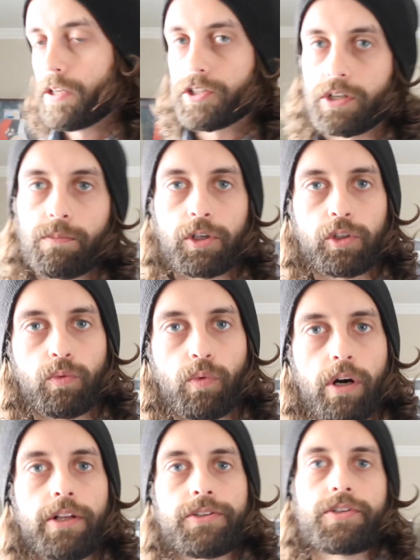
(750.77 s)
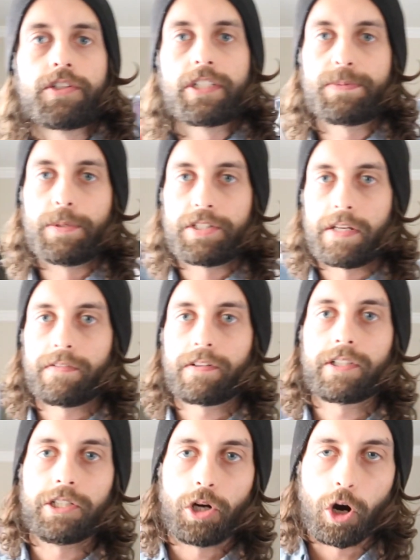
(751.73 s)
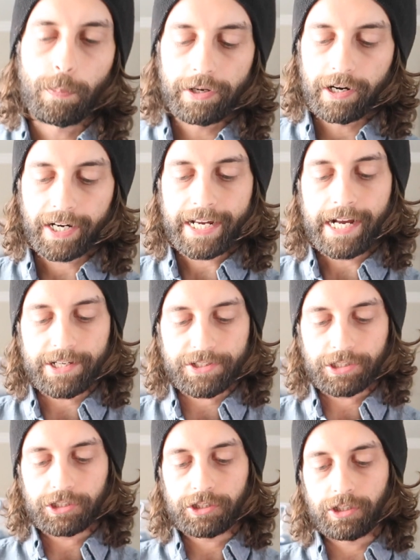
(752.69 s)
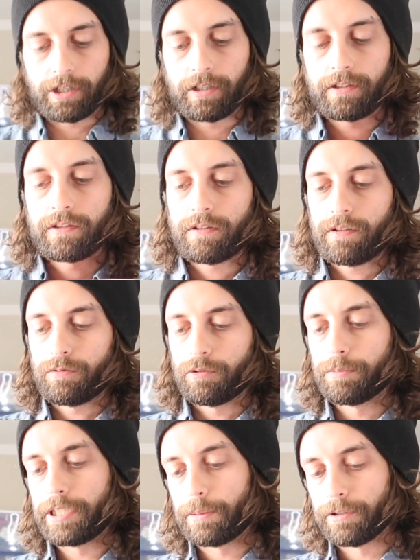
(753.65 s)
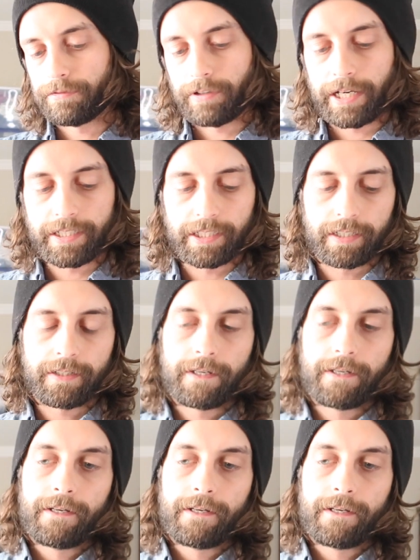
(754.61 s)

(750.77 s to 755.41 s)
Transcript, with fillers: Someone who wants specifically an open air casting shirt will be able to find it.